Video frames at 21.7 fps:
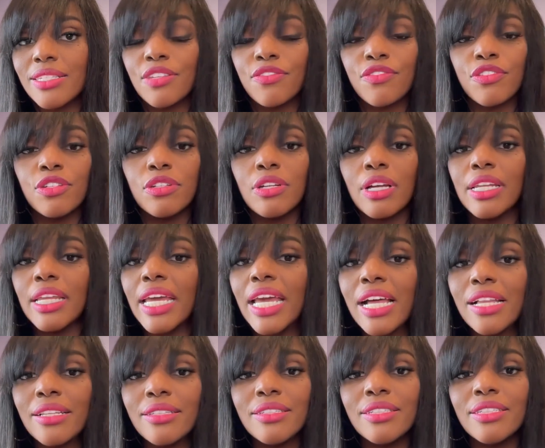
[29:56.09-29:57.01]
If you're not
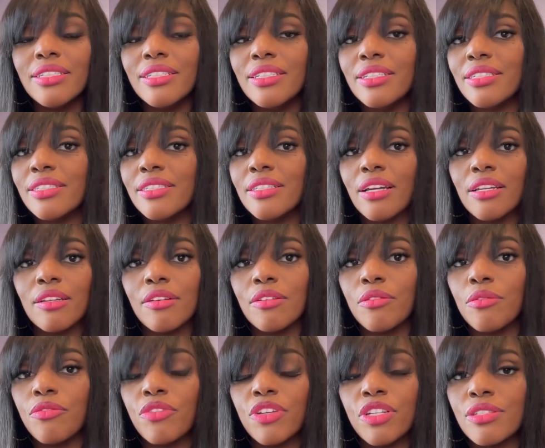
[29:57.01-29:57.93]
healthy, it's not a
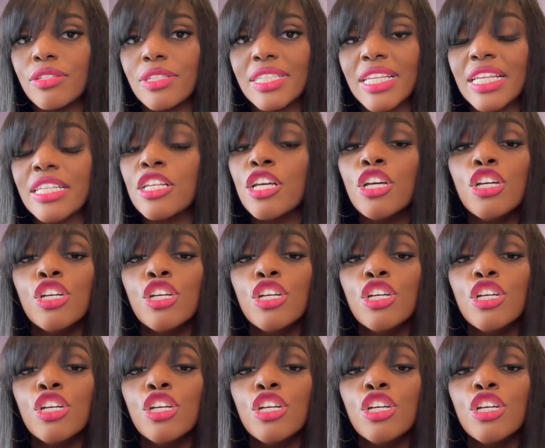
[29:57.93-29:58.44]
real success.